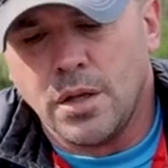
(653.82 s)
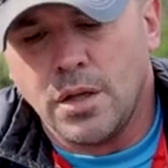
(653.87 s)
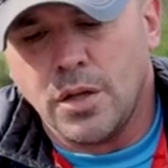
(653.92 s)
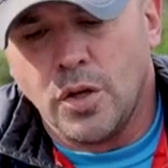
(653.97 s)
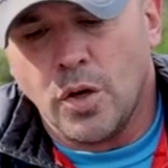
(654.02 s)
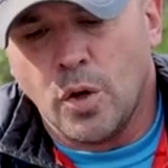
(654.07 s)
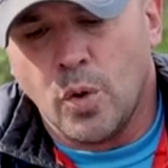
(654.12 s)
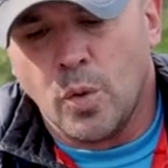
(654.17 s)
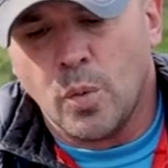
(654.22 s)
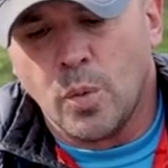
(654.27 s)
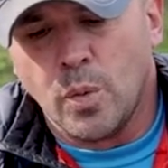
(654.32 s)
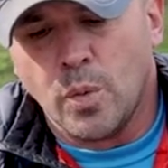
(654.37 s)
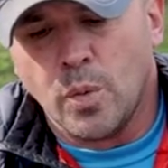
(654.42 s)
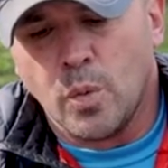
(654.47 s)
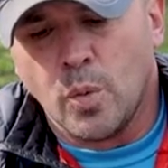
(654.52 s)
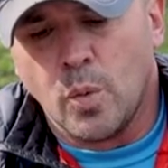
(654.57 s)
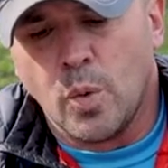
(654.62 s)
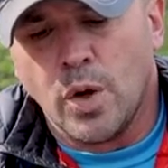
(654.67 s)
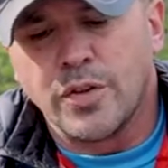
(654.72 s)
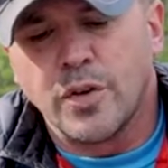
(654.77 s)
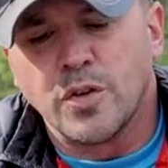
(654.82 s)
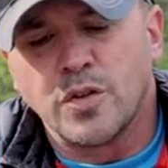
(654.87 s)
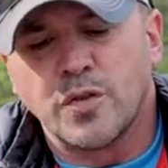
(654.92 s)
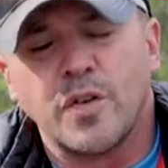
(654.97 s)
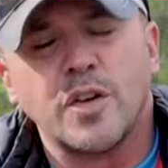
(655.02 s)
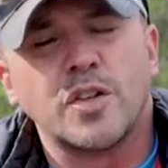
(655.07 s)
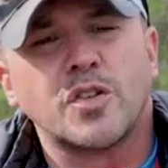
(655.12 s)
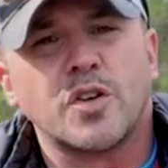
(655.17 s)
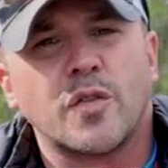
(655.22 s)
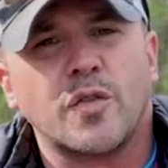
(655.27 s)
you know, what those
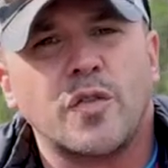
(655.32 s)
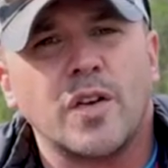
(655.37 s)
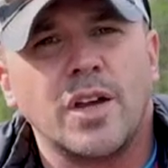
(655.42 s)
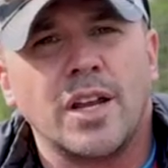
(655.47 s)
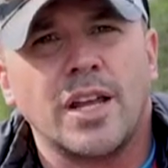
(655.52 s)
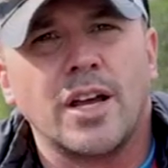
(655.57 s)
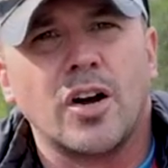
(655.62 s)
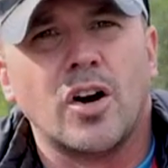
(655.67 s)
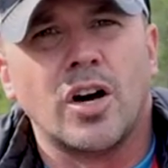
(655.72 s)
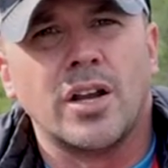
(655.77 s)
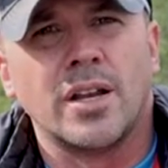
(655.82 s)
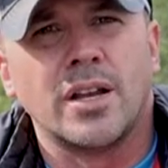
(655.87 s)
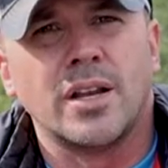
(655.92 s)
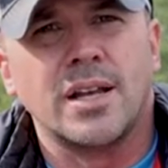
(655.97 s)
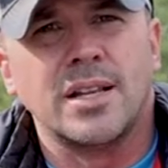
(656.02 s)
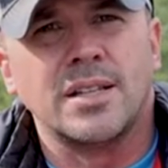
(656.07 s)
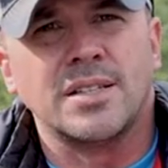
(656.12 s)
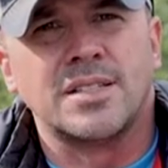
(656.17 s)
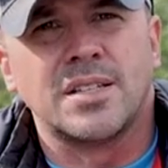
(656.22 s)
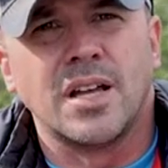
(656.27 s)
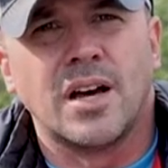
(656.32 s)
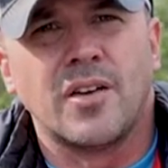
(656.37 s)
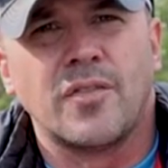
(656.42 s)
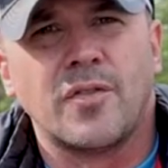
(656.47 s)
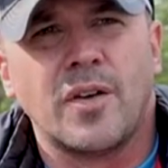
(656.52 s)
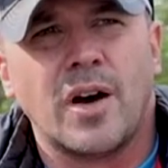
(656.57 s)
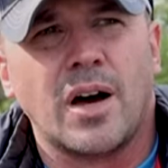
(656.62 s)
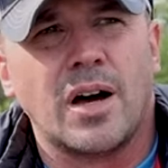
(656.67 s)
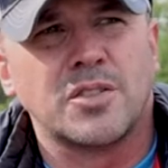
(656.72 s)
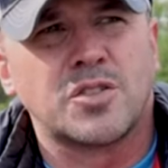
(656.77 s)
fish are feeding on and
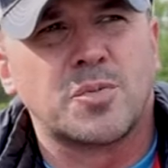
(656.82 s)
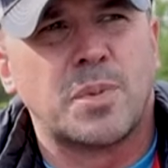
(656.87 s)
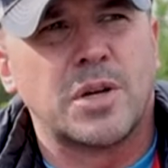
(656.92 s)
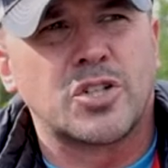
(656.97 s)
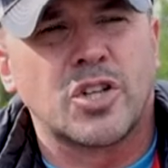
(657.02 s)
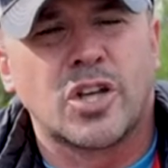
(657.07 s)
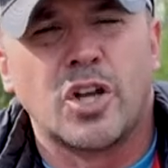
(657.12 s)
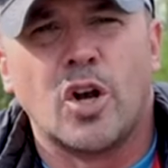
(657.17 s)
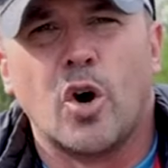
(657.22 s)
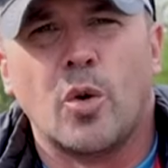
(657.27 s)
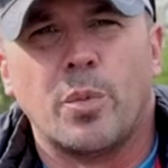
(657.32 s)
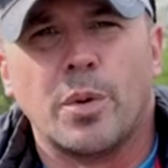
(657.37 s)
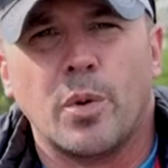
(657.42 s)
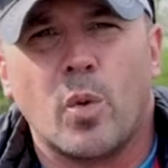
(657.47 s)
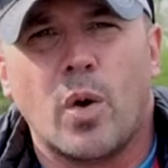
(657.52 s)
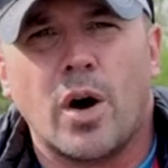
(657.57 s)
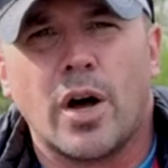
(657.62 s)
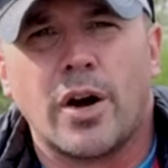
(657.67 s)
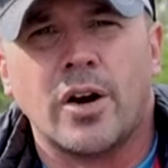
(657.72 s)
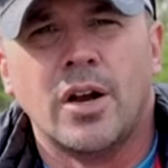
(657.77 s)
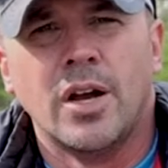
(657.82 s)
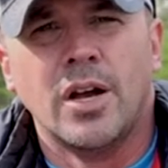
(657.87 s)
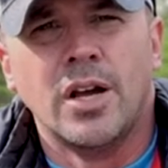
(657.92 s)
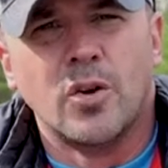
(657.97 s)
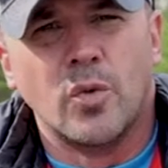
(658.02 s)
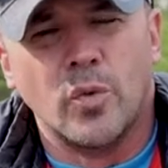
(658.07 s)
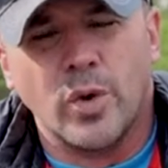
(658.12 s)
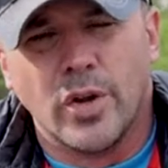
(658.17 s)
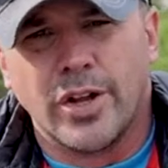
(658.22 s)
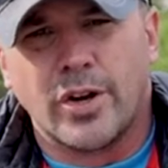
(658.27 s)
stuff, uh, especially in open water.
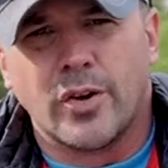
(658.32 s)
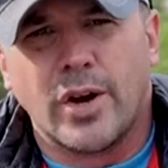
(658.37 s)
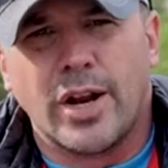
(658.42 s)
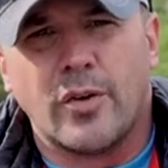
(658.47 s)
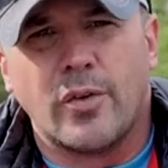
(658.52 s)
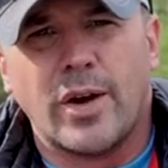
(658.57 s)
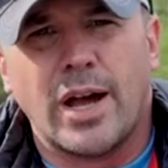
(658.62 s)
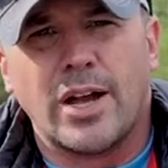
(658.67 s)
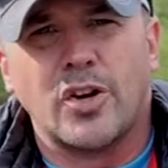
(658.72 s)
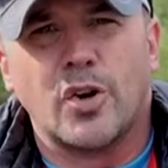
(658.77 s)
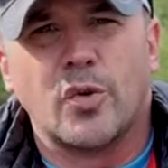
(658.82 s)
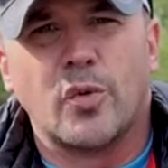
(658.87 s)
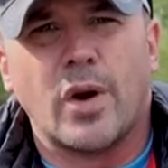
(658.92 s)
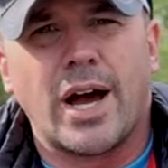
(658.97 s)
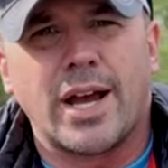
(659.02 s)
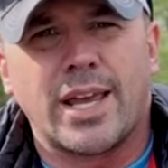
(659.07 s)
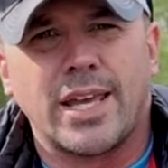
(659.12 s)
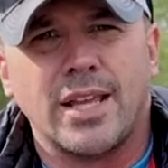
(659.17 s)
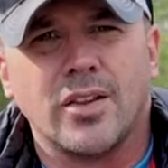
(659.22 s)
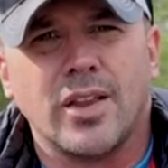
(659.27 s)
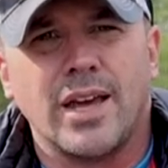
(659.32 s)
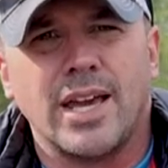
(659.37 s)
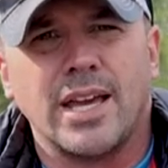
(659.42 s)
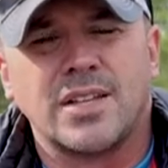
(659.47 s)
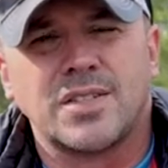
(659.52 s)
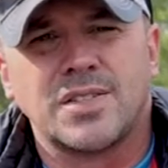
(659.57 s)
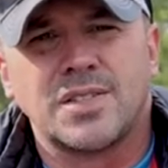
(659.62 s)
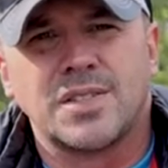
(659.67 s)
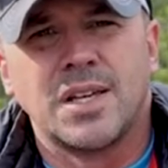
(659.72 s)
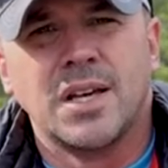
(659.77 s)
Really great around your rocky
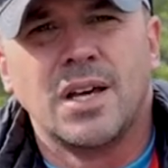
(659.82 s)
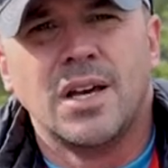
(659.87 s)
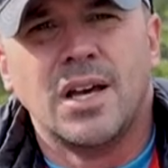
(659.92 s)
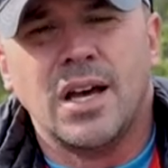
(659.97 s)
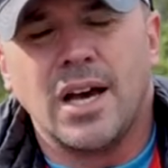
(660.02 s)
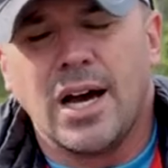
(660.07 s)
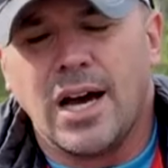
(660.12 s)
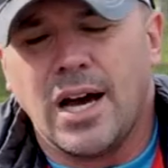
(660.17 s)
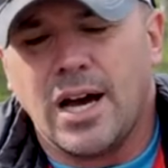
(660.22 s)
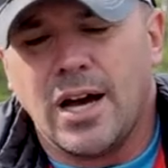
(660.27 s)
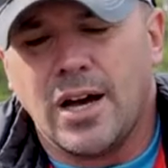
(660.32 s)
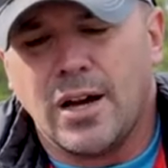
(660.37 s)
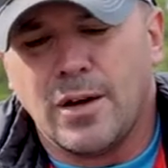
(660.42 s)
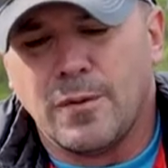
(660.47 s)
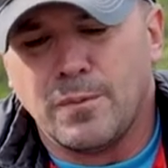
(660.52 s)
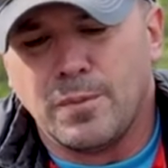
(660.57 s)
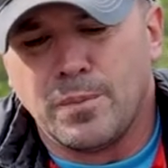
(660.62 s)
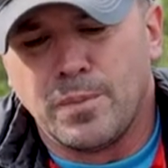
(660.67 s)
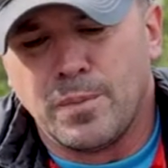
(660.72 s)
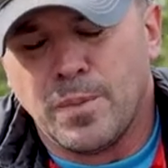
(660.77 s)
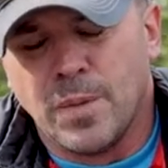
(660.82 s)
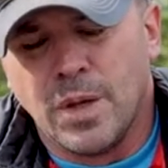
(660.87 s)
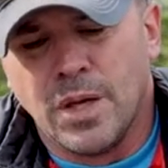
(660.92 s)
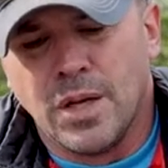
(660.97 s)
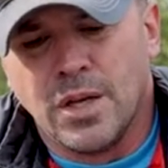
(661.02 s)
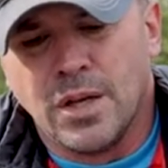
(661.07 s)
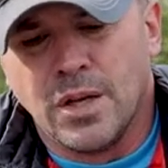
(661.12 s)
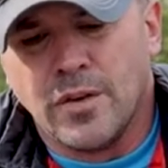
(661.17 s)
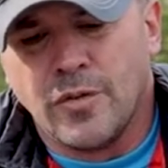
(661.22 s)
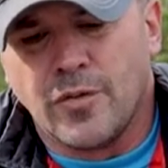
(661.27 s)
lakes, um,
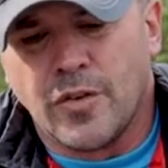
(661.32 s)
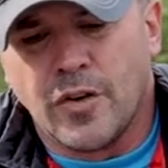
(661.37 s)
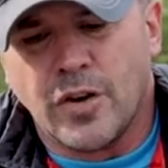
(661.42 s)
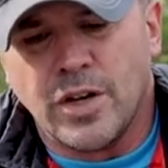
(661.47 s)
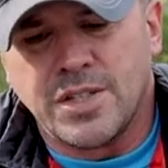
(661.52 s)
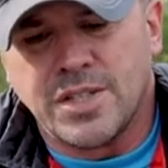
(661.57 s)
for